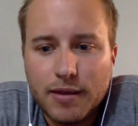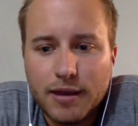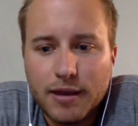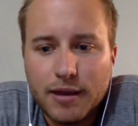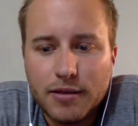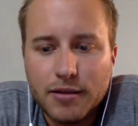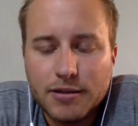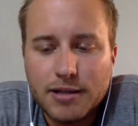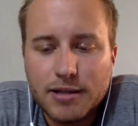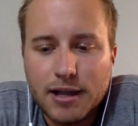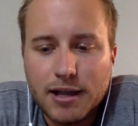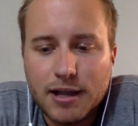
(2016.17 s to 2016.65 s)
on
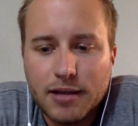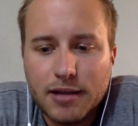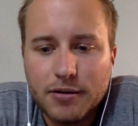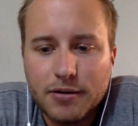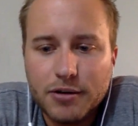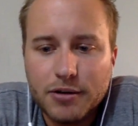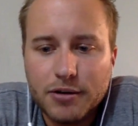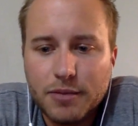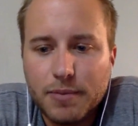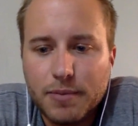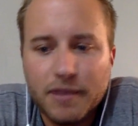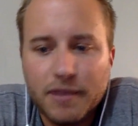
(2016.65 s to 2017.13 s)
the other
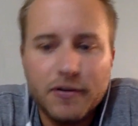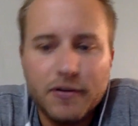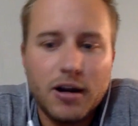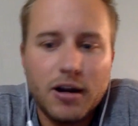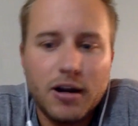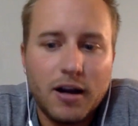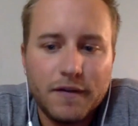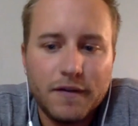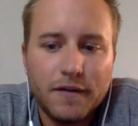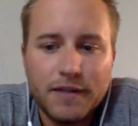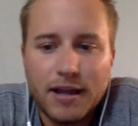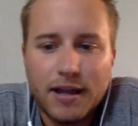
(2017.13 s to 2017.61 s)
side, or do you
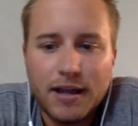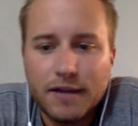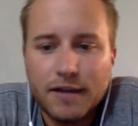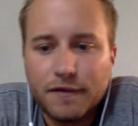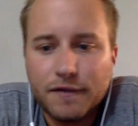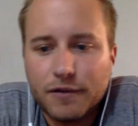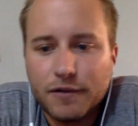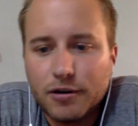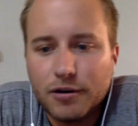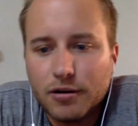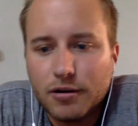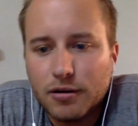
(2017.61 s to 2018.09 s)
pivot off
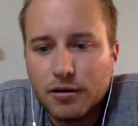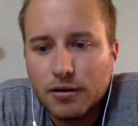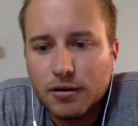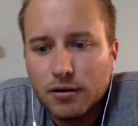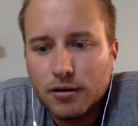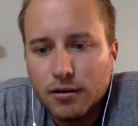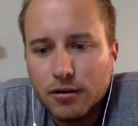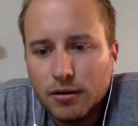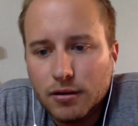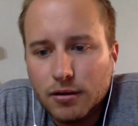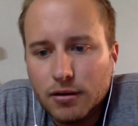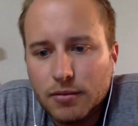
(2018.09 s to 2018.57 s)
that for
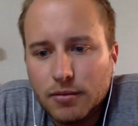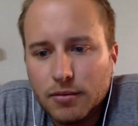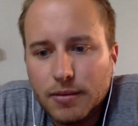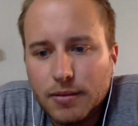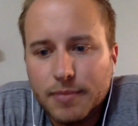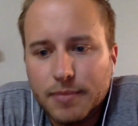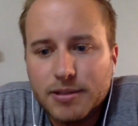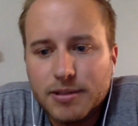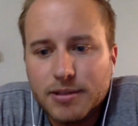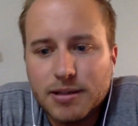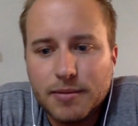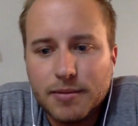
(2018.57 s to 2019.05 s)

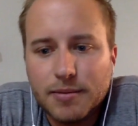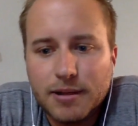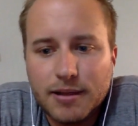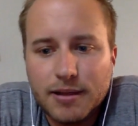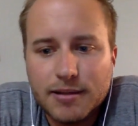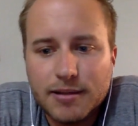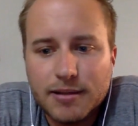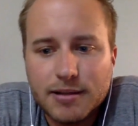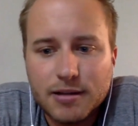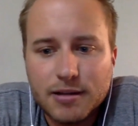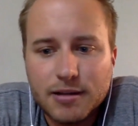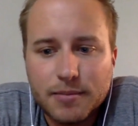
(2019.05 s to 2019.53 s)
maybe
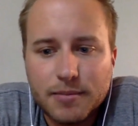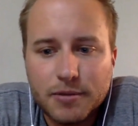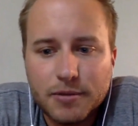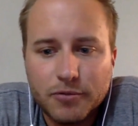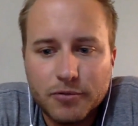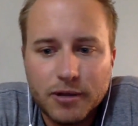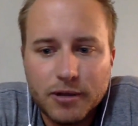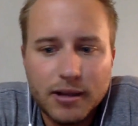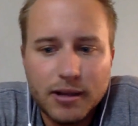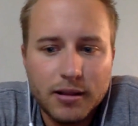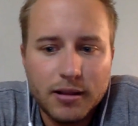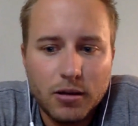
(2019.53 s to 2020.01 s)
somebody that's going to
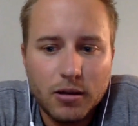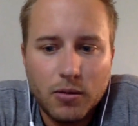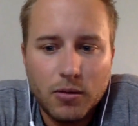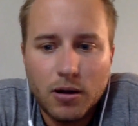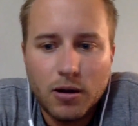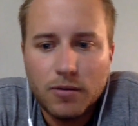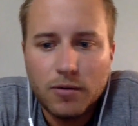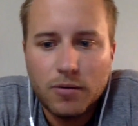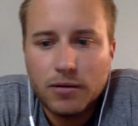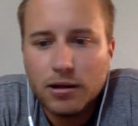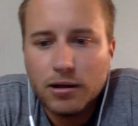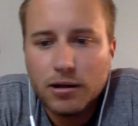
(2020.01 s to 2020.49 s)
be really
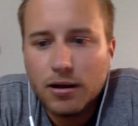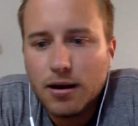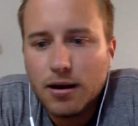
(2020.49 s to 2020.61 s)
low owned?